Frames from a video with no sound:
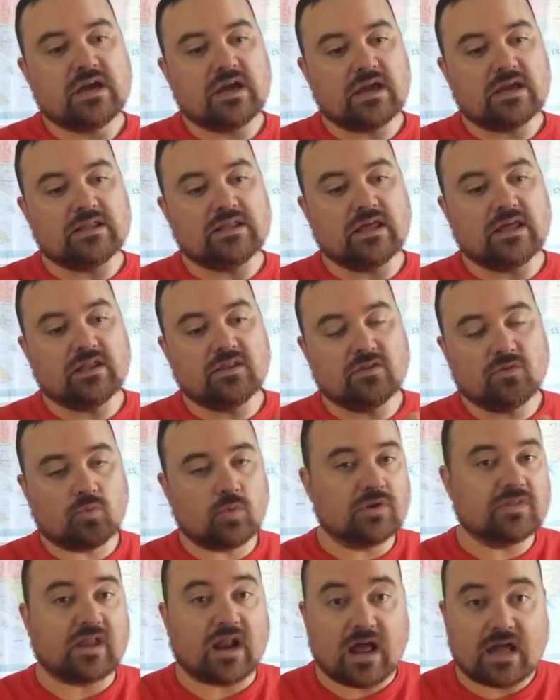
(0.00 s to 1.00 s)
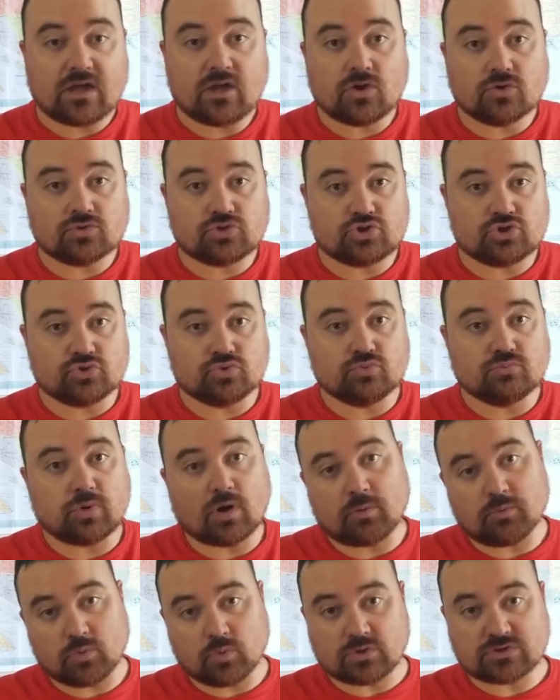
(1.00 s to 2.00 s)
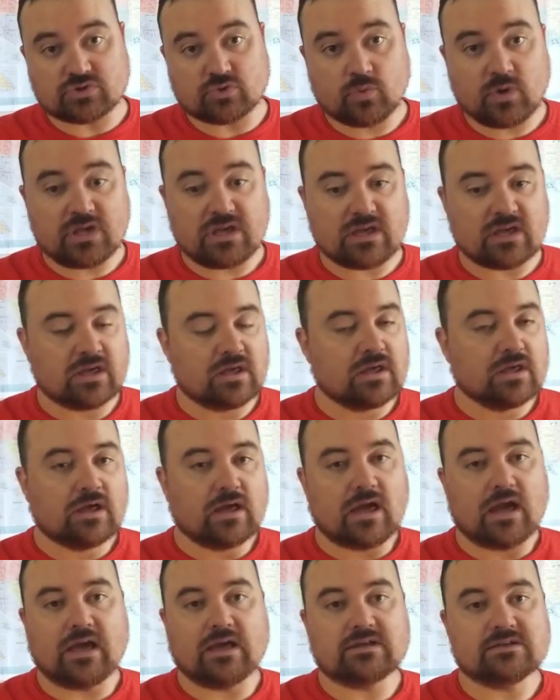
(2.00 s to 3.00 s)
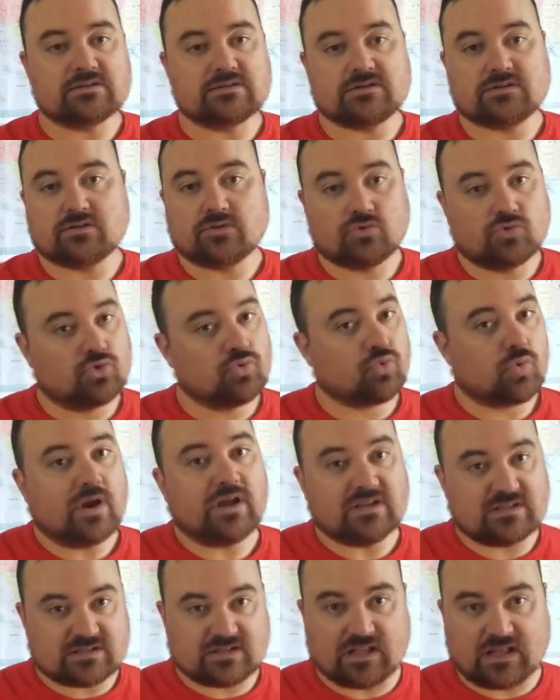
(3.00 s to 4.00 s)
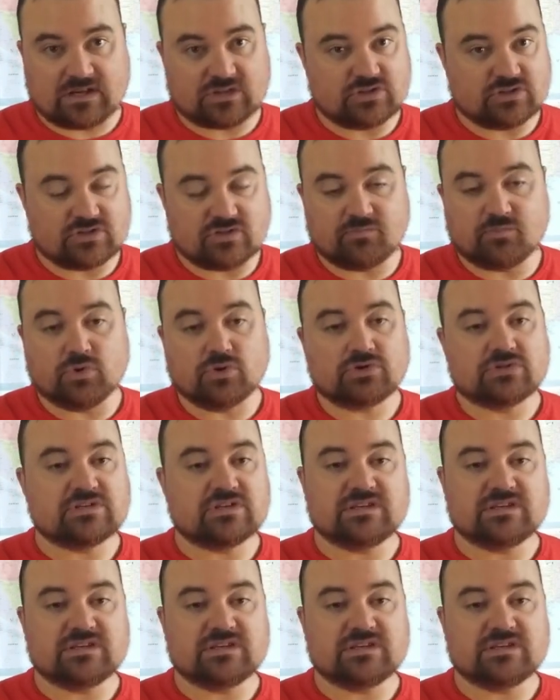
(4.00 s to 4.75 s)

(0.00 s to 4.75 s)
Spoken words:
And then the one that I go to probably once a week has great selections of books.